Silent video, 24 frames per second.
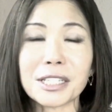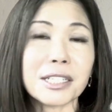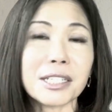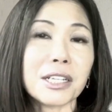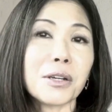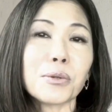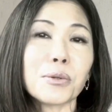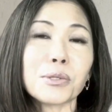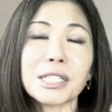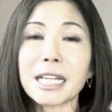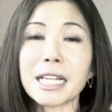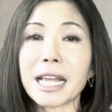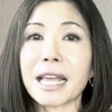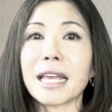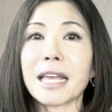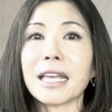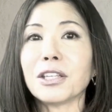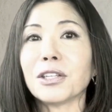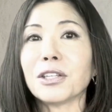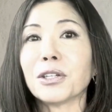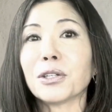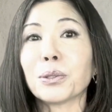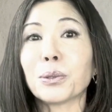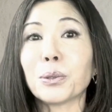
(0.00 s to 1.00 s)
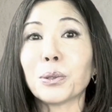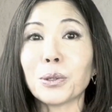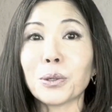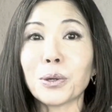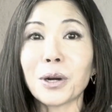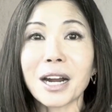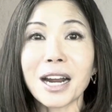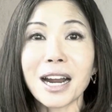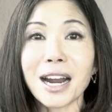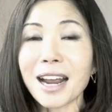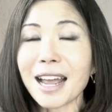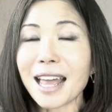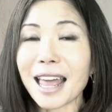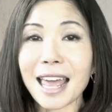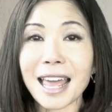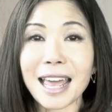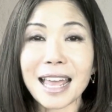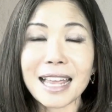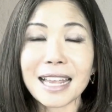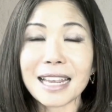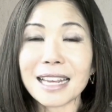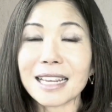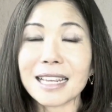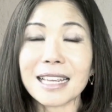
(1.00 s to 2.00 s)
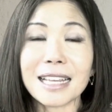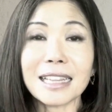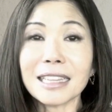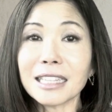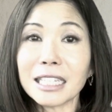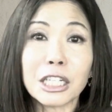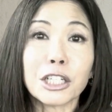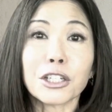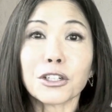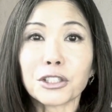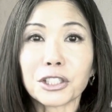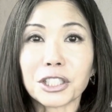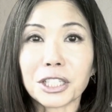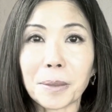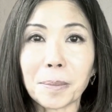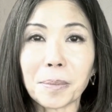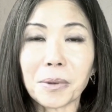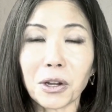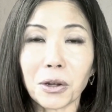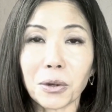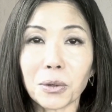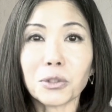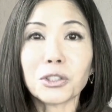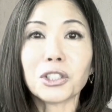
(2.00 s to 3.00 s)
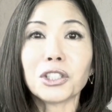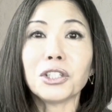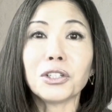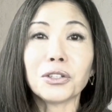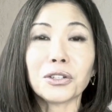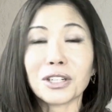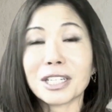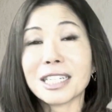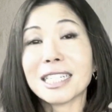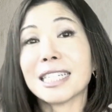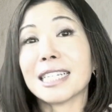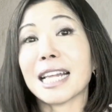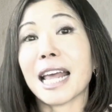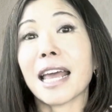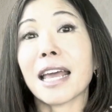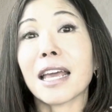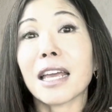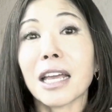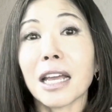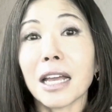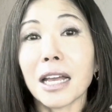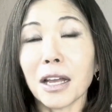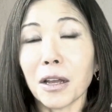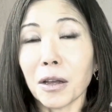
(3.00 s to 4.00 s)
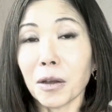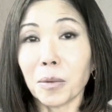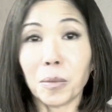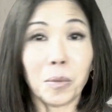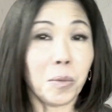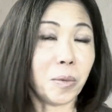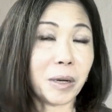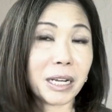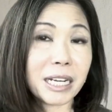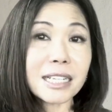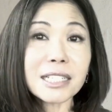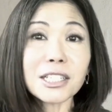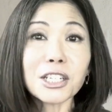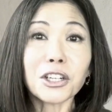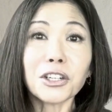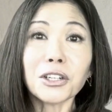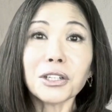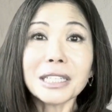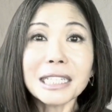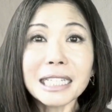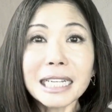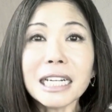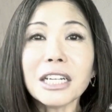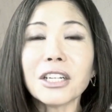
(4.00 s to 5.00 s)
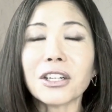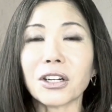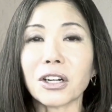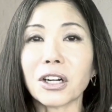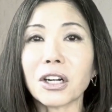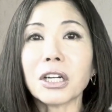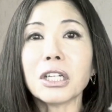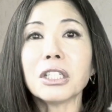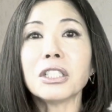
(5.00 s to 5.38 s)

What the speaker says: So say you're a leadership coach, you could say, what is a good leader?